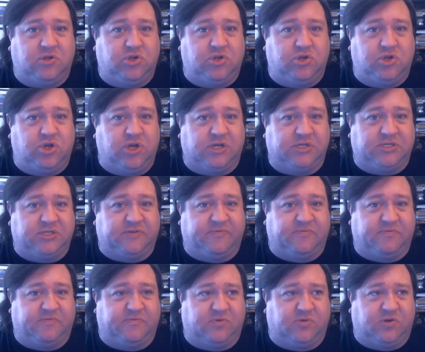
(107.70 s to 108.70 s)
just
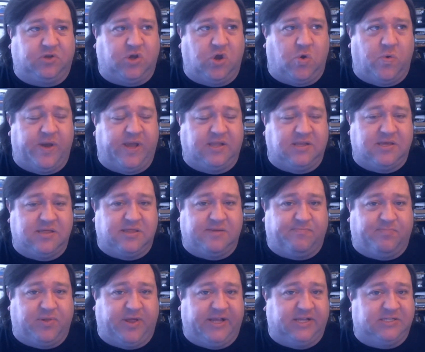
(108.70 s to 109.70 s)
going to the
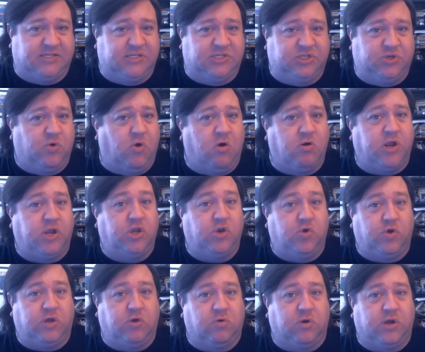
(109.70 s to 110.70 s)
places you already
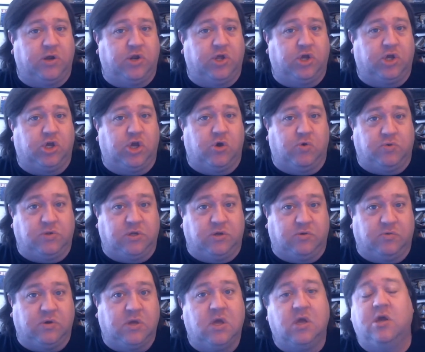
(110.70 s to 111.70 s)
knew you were going to go to.
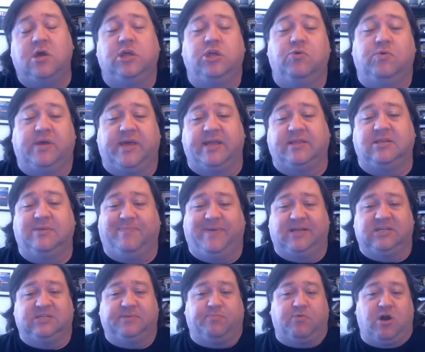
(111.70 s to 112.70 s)
You get to be
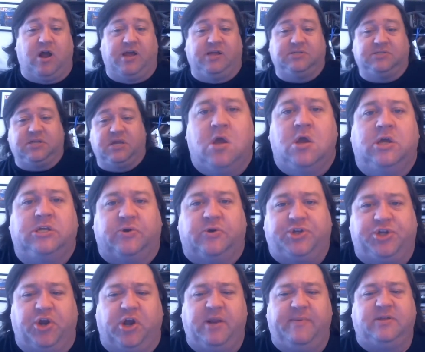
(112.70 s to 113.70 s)
surprised. So
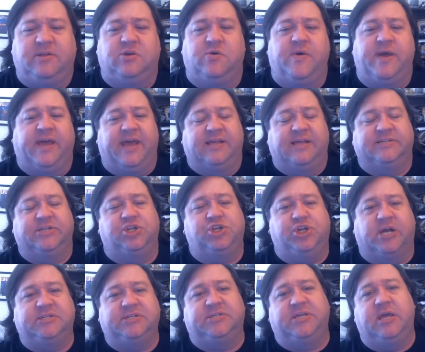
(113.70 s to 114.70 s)
what you're going to be doing is
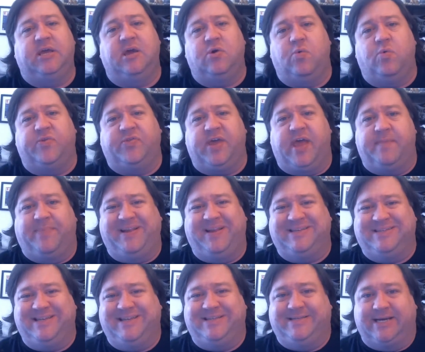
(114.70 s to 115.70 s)
adjusting what the
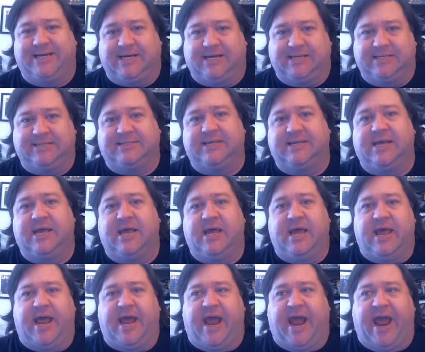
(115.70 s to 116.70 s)
NPC does
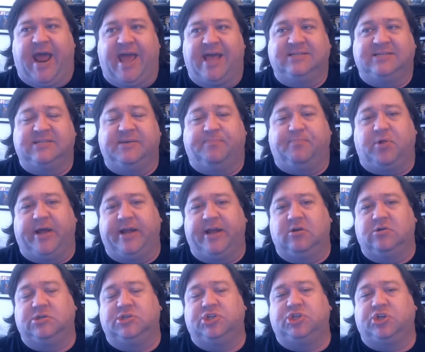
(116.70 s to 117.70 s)
as the
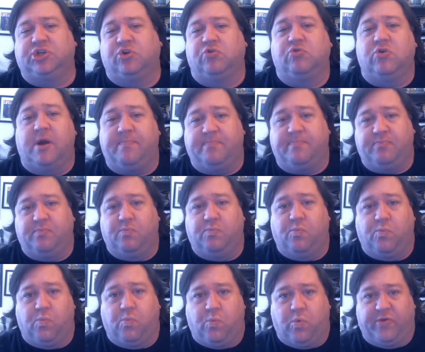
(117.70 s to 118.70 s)
players screw up
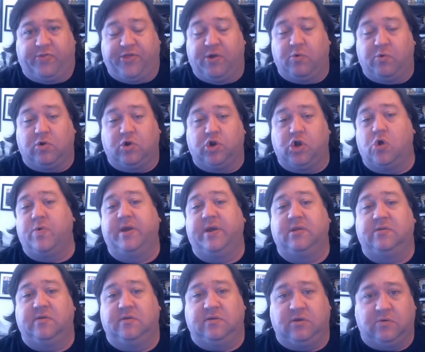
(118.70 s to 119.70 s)
what they were
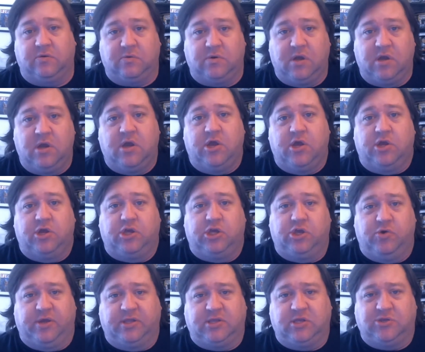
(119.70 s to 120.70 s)
going to do.
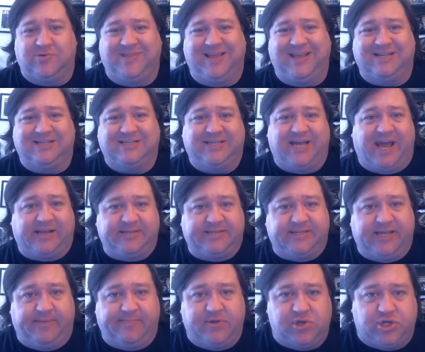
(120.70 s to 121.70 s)
You get to do the exact
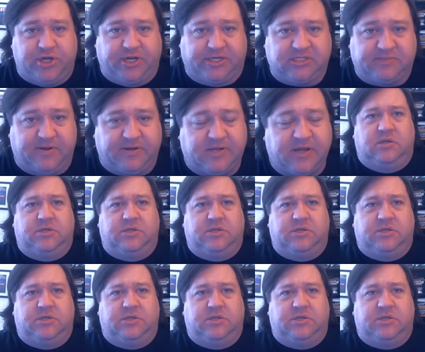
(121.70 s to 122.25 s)
same adjustment.